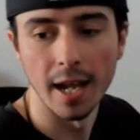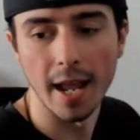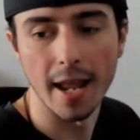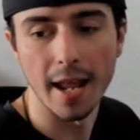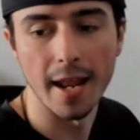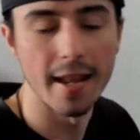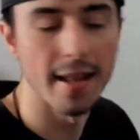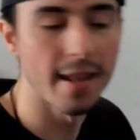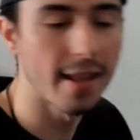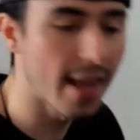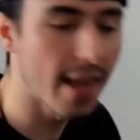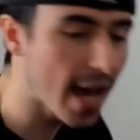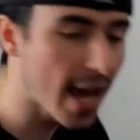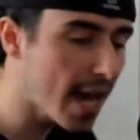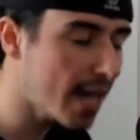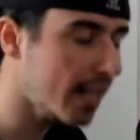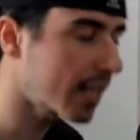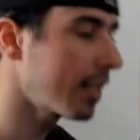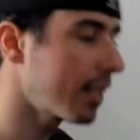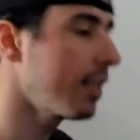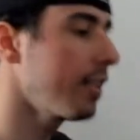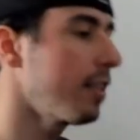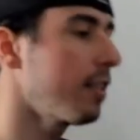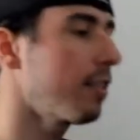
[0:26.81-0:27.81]
And that
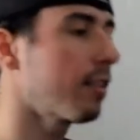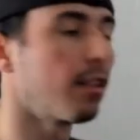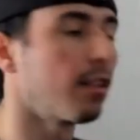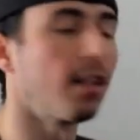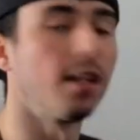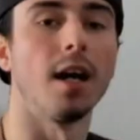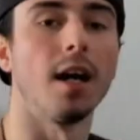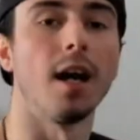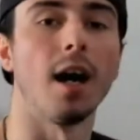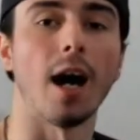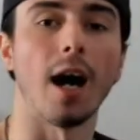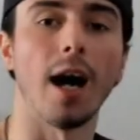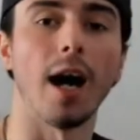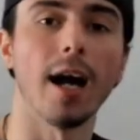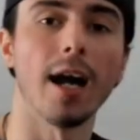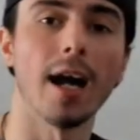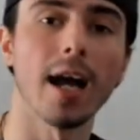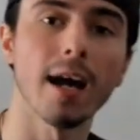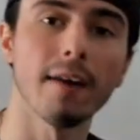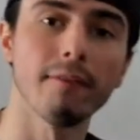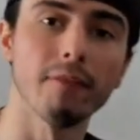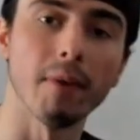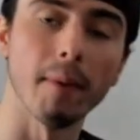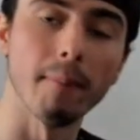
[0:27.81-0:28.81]
is, I
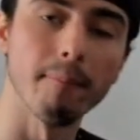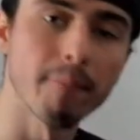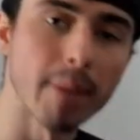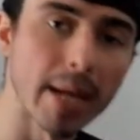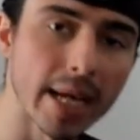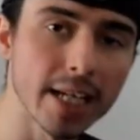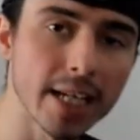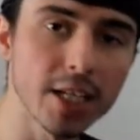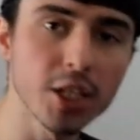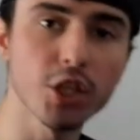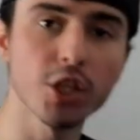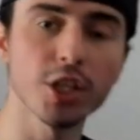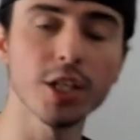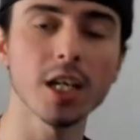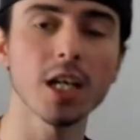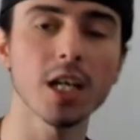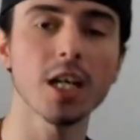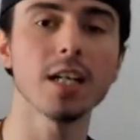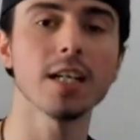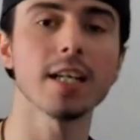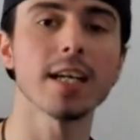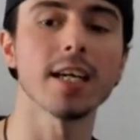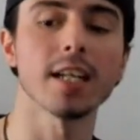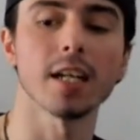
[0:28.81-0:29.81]
have a
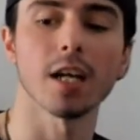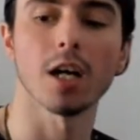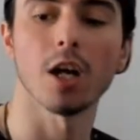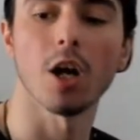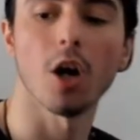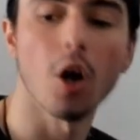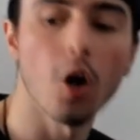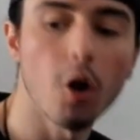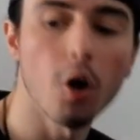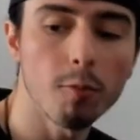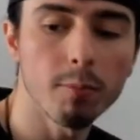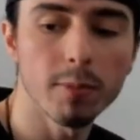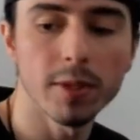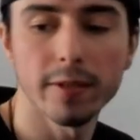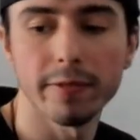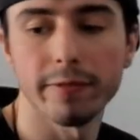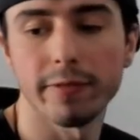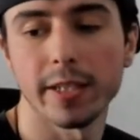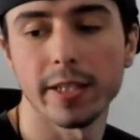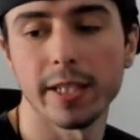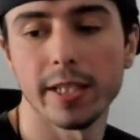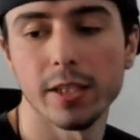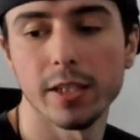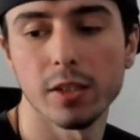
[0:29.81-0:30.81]
Patreon and an
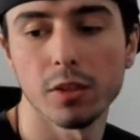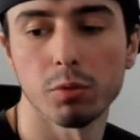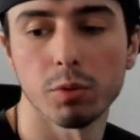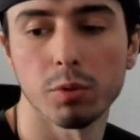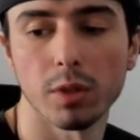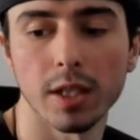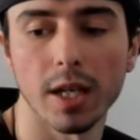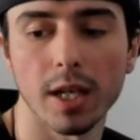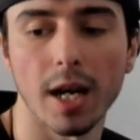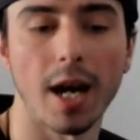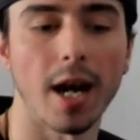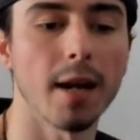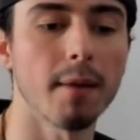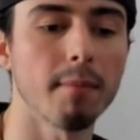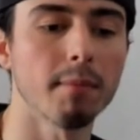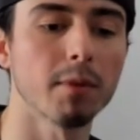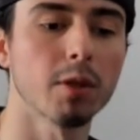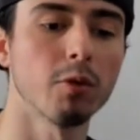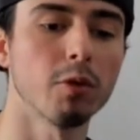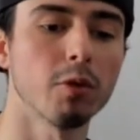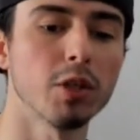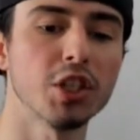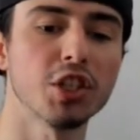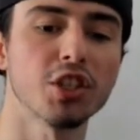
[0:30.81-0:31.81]
OnlyFans where I'm
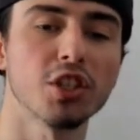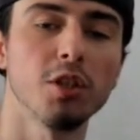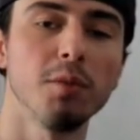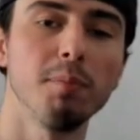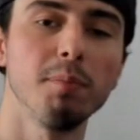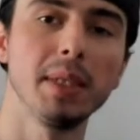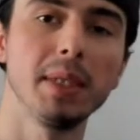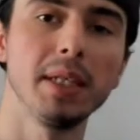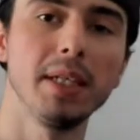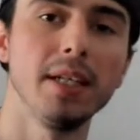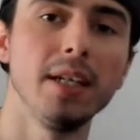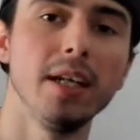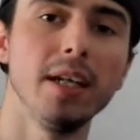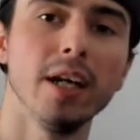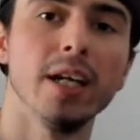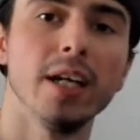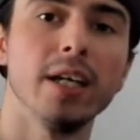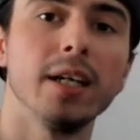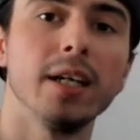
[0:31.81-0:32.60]
going to be